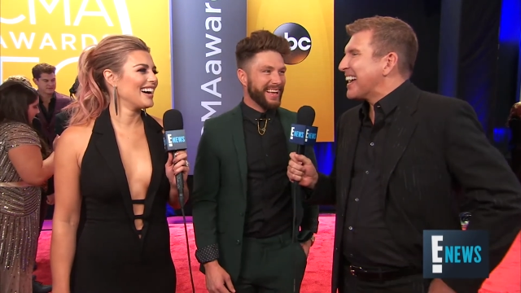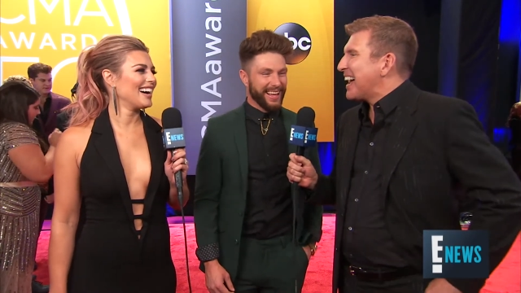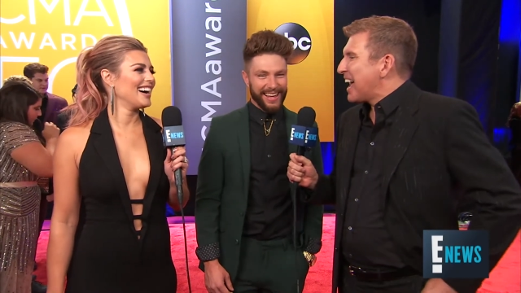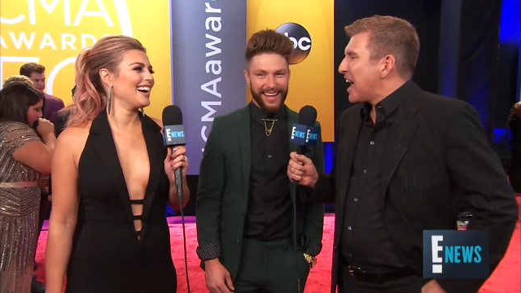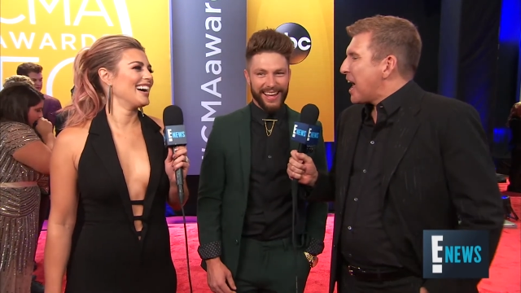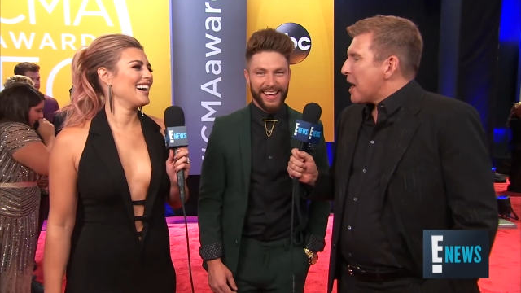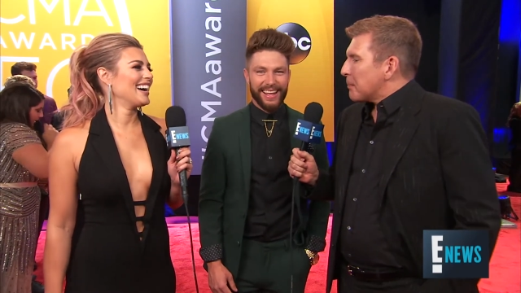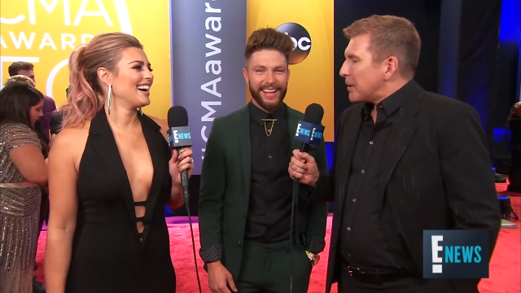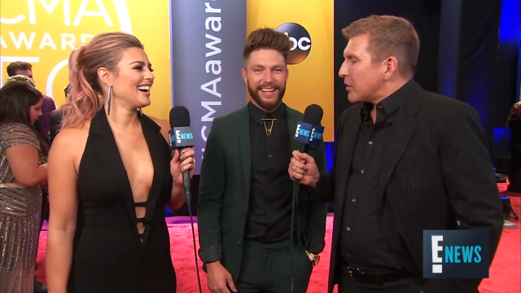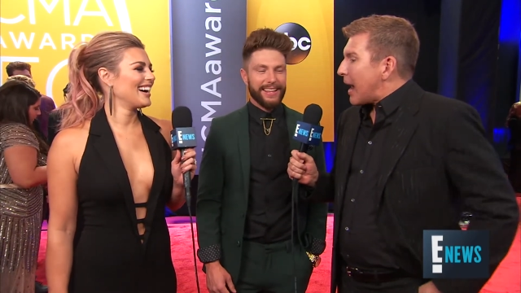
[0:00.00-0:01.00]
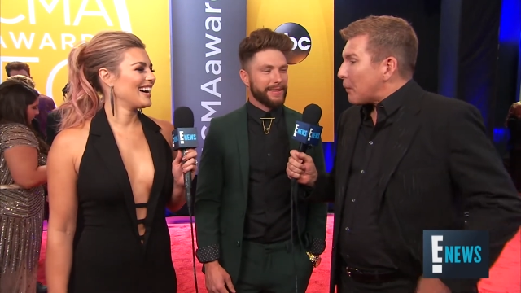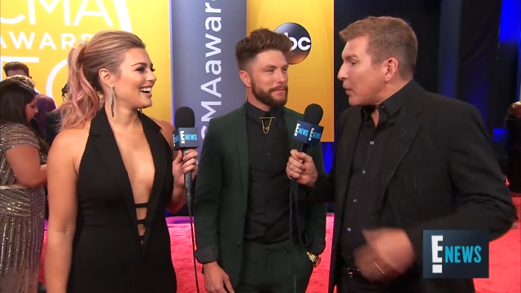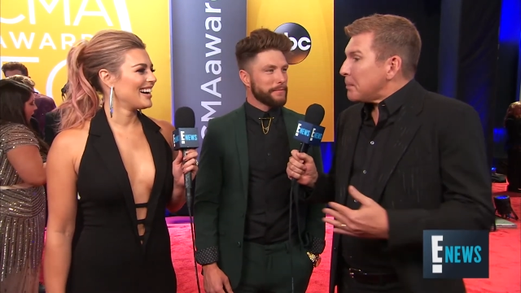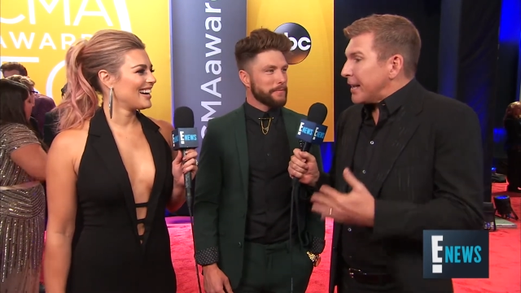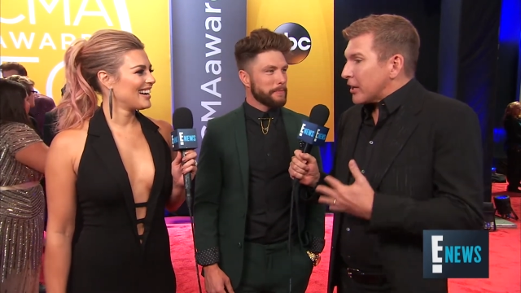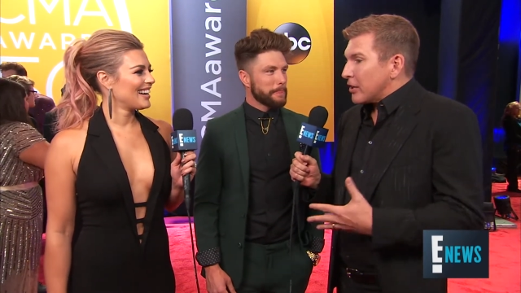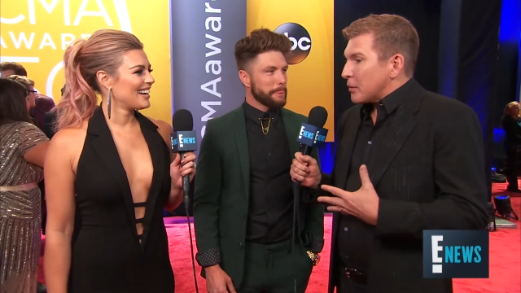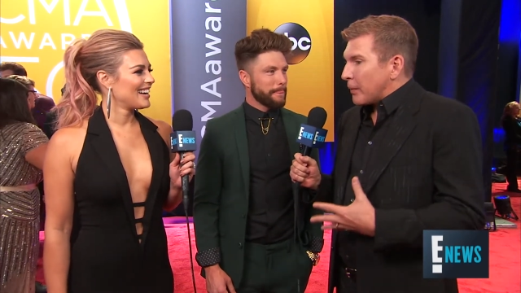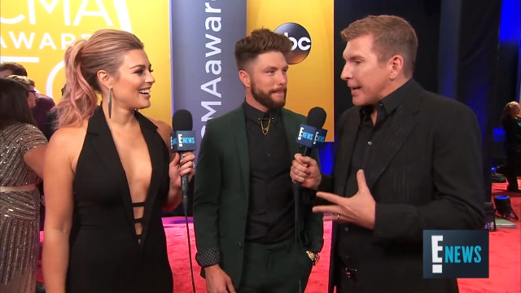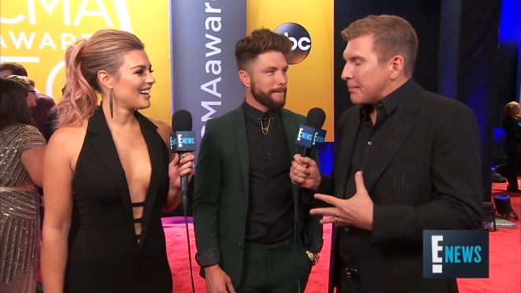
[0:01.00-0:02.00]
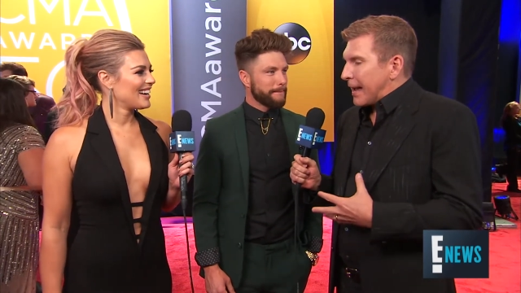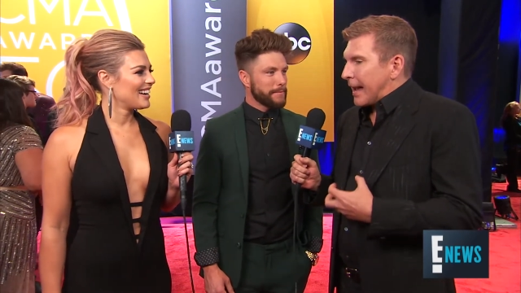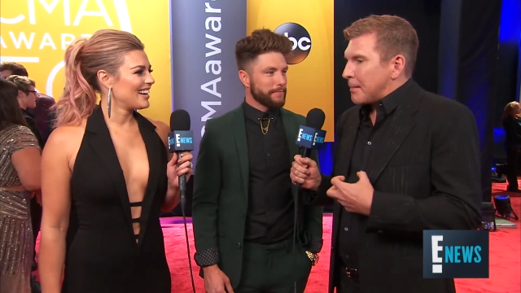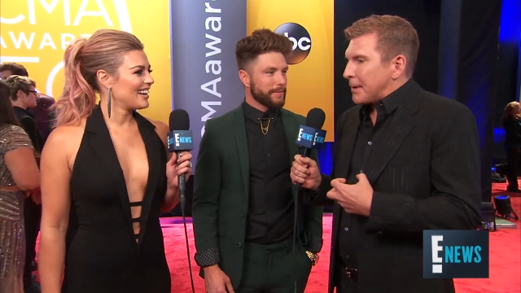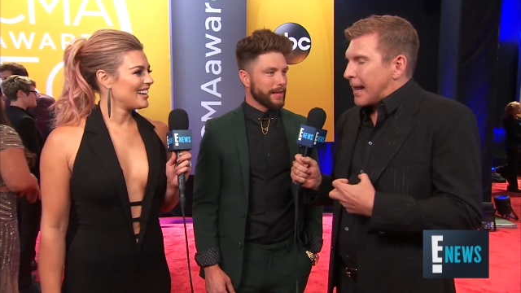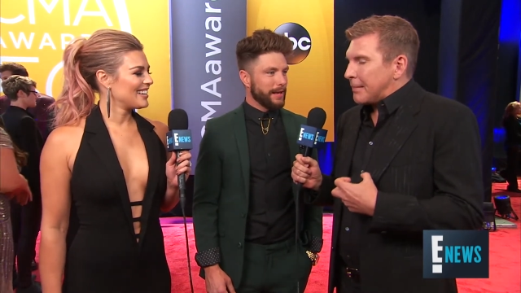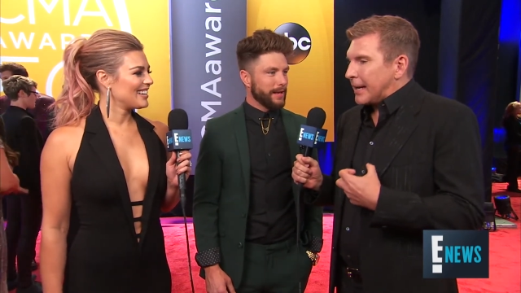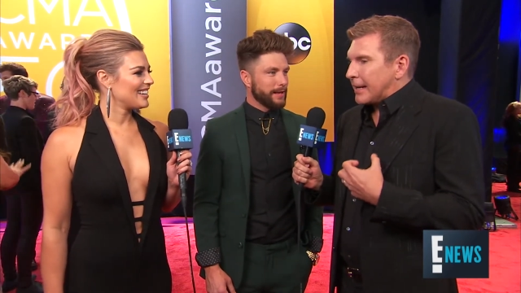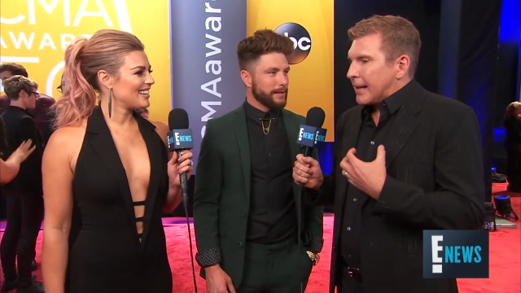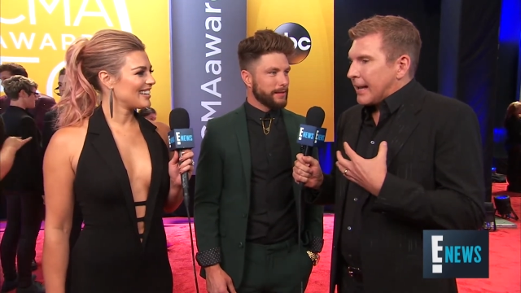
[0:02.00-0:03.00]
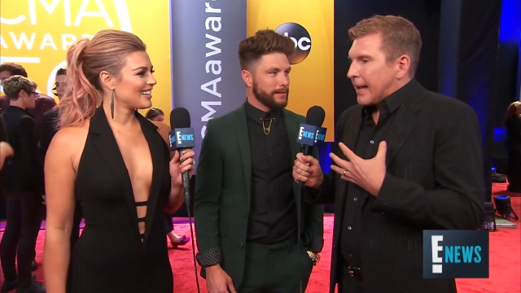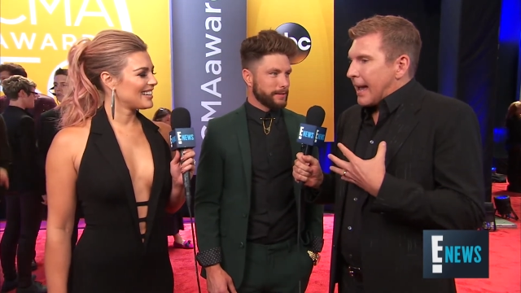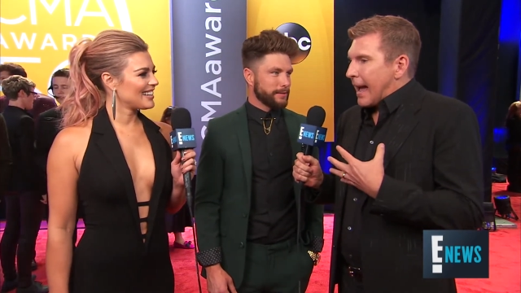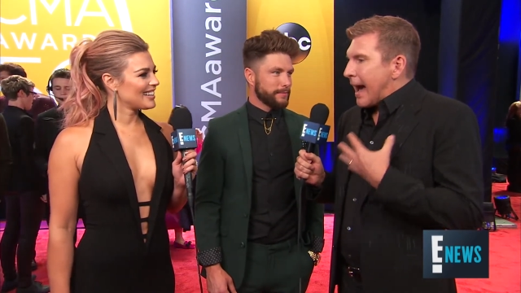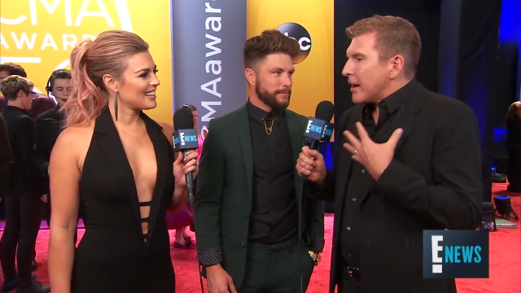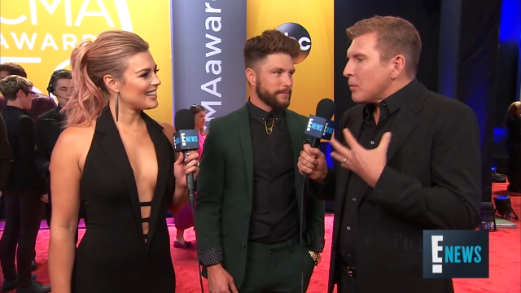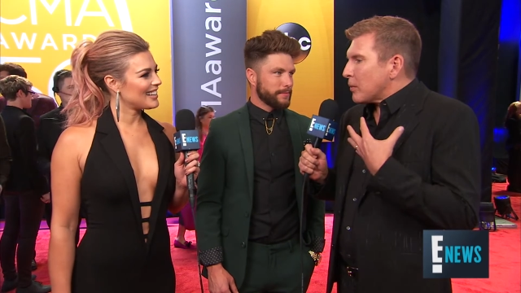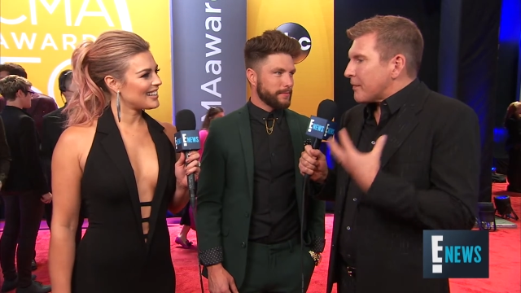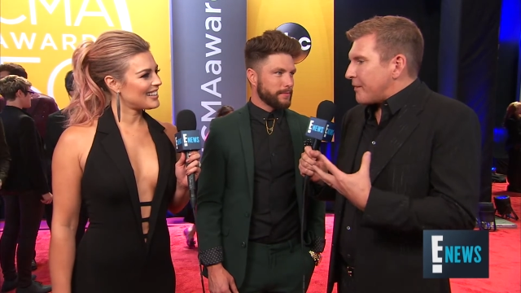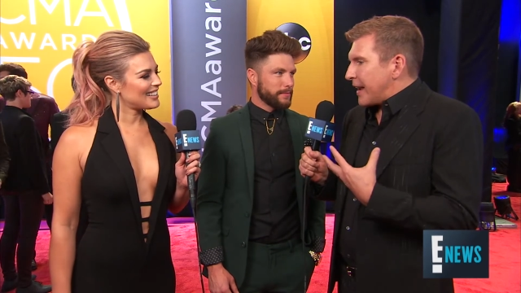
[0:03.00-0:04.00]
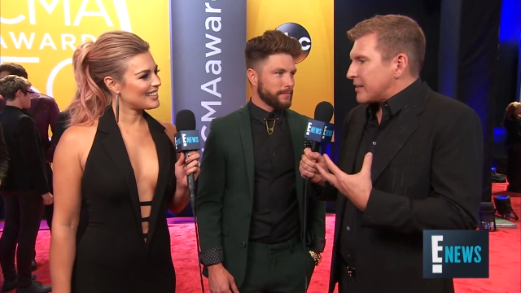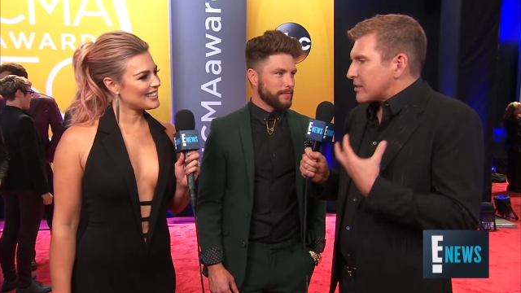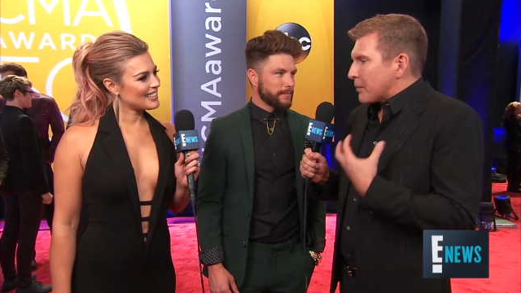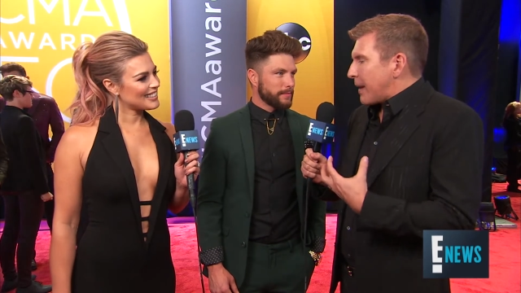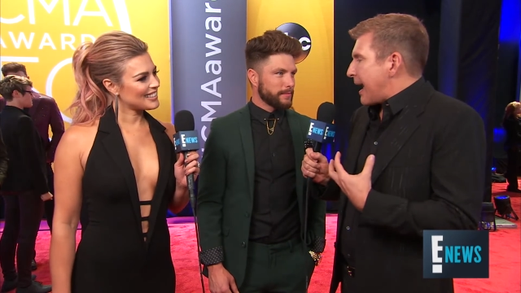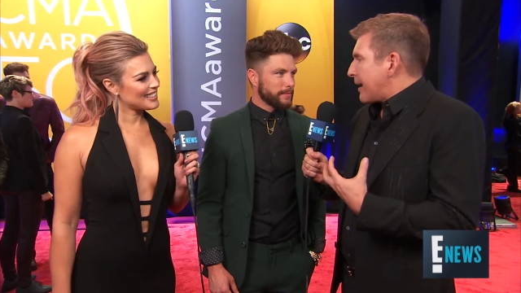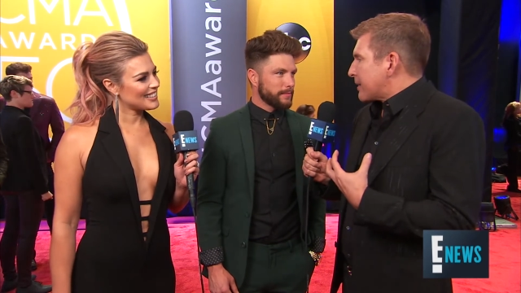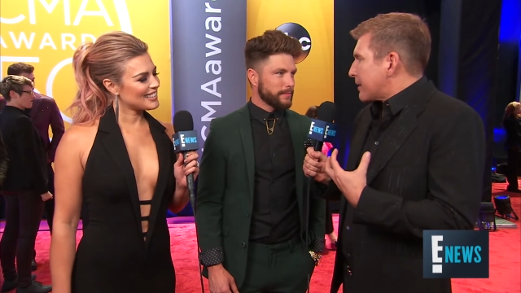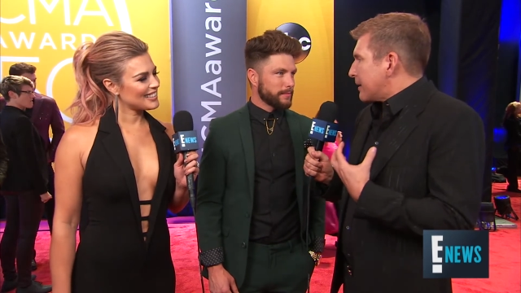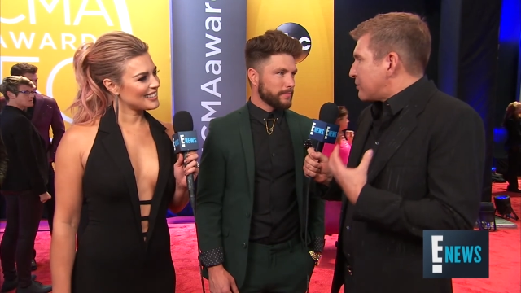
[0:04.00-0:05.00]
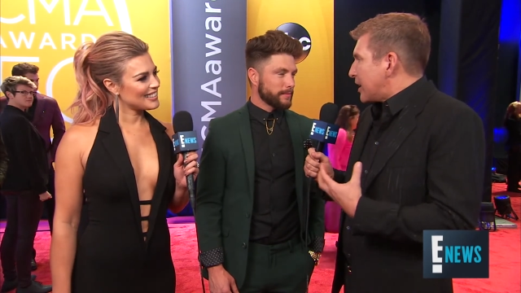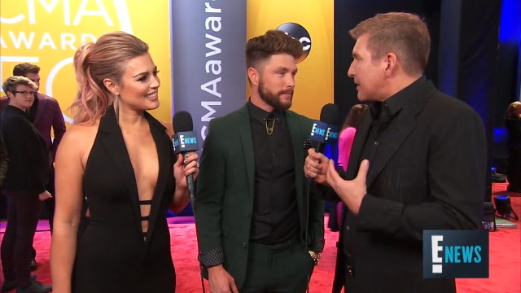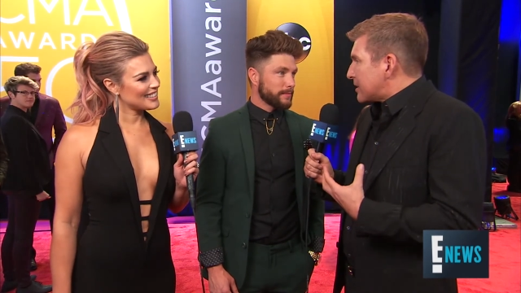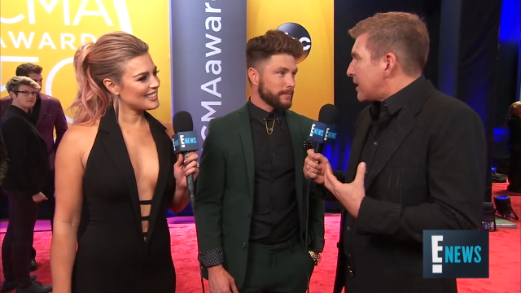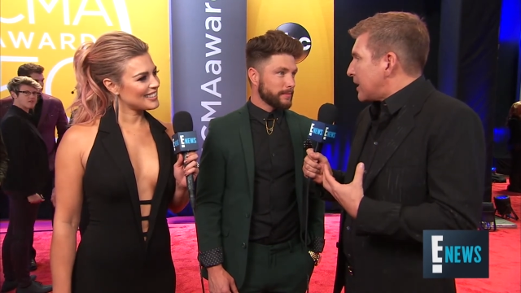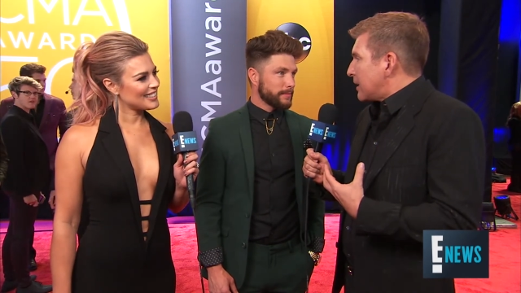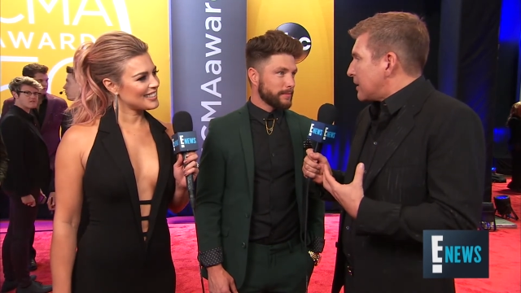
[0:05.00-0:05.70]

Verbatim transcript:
Speaker 1: but, you know, I would be a good wingman, but I mean, I don't want to face the wrath of Jay Z.